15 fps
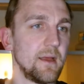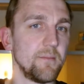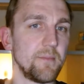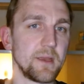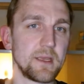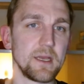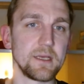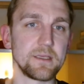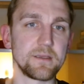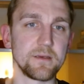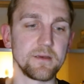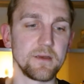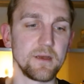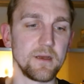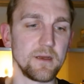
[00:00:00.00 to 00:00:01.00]
because
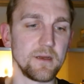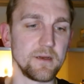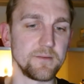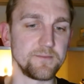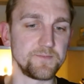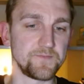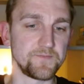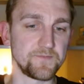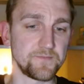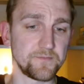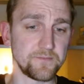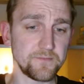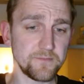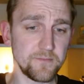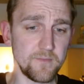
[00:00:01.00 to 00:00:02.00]

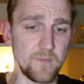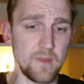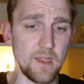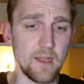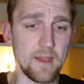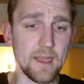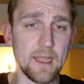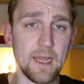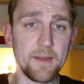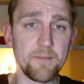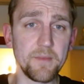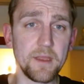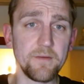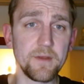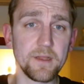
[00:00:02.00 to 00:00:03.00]
like
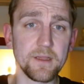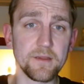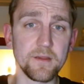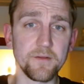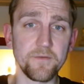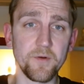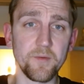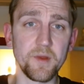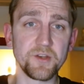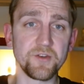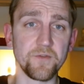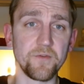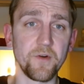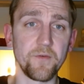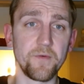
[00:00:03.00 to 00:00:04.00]
I'm giving this
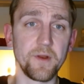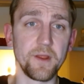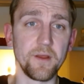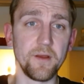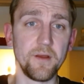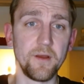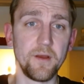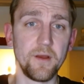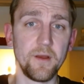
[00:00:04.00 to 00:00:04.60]
information for free.